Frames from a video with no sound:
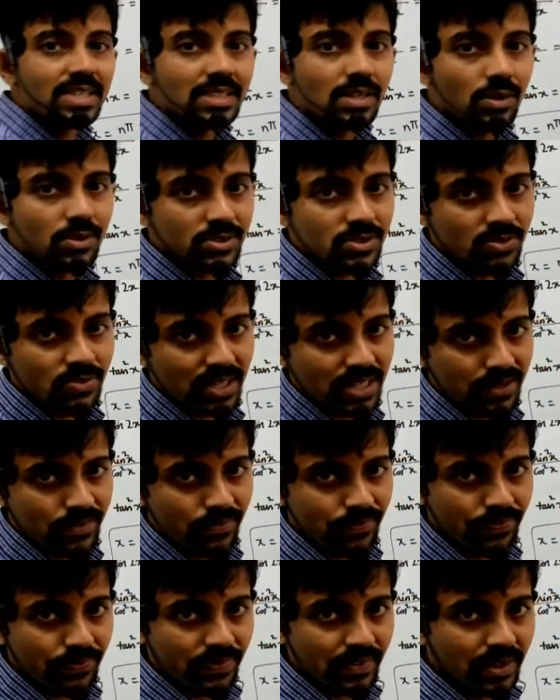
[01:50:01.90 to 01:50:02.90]
whole square.
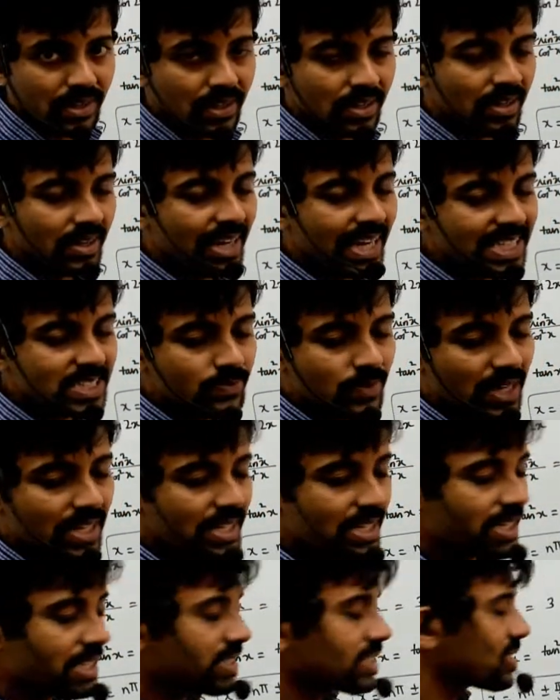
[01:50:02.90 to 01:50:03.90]

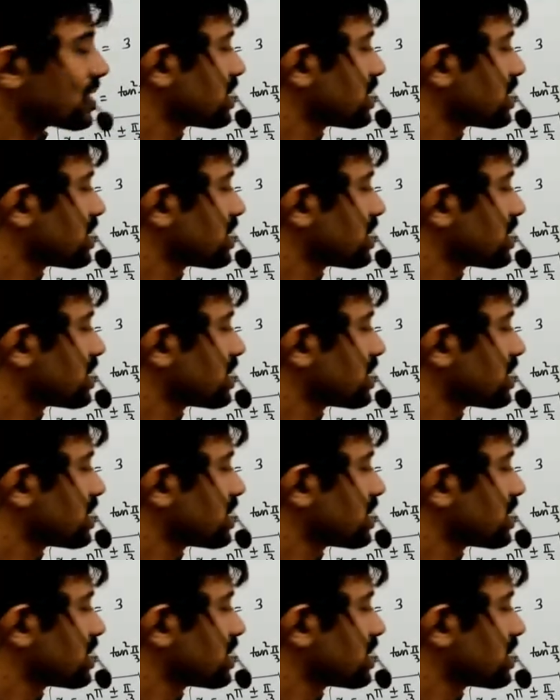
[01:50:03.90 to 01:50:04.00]
Expanding it,